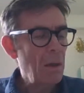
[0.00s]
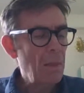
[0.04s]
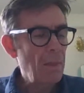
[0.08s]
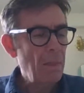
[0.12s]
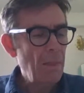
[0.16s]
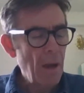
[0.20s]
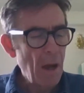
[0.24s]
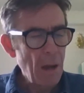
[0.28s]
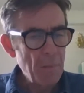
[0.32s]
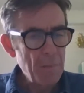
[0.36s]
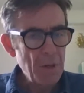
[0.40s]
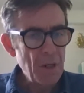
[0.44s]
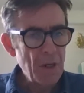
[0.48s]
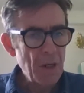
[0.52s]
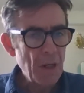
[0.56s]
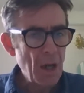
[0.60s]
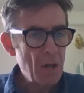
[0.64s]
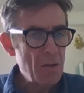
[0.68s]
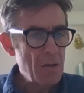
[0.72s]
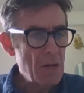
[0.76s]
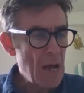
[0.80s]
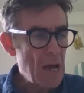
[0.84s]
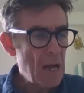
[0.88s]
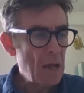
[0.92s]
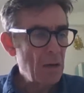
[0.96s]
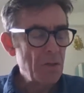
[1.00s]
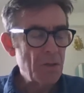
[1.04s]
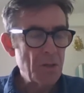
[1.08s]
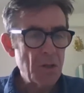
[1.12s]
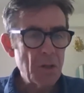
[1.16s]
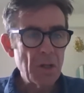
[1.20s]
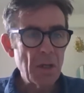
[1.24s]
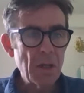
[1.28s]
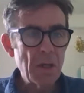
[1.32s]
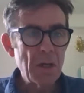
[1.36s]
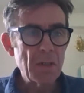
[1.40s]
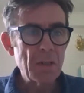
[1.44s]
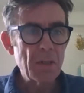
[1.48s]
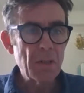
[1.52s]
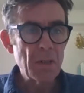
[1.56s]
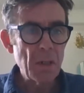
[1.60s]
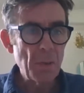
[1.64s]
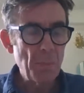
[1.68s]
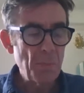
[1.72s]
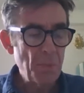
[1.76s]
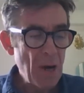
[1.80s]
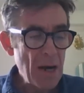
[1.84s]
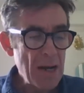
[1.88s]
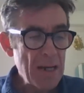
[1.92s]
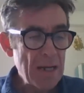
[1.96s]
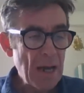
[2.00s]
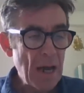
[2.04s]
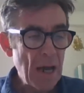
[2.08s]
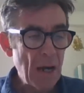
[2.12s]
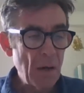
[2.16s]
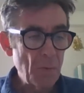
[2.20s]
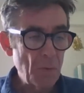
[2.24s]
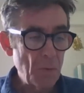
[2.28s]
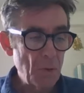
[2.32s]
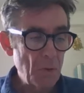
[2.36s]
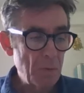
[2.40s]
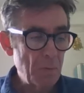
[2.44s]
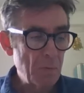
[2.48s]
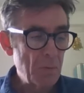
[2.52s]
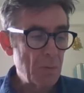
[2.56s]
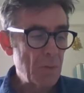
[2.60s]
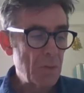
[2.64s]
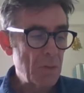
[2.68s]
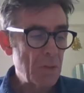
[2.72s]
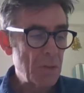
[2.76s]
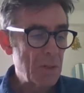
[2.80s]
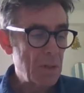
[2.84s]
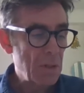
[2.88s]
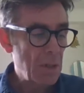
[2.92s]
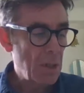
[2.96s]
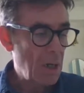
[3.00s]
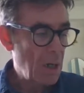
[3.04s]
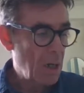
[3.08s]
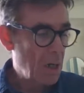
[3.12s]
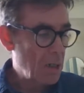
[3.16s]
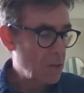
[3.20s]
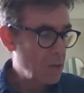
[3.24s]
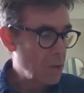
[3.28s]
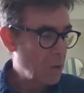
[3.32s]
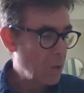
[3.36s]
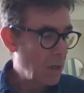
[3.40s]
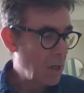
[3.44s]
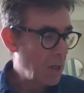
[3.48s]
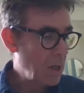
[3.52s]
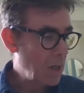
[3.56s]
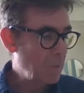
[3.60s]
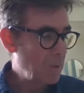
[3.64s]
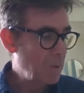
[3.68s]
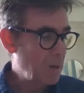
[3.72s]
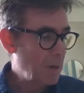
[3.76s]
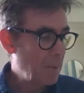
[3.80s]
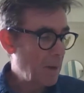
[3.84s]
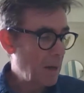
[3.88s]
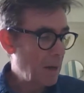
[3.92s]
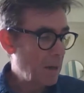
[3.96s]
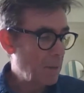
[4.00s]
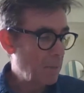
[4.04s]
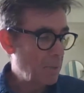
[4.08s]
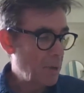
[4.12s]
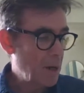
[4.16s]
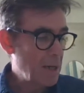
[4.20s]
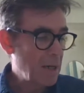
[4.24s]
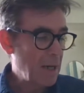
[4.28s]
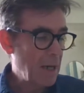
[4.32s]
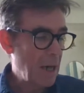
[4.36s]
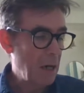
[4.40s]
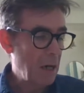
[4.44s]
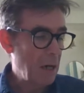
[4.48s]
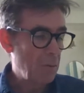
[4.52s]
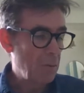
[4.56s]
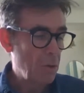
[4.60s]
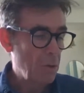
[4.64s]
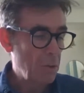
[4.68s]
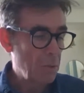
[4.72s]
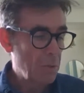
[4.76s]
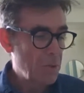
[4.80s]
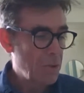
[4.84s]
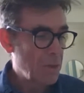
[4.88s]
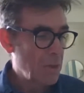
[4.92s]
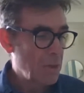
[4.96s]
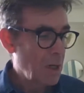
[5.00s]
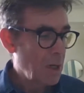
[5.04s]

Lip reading: going to go now to the breakout rooms and talk a little bit about the breakout rooms.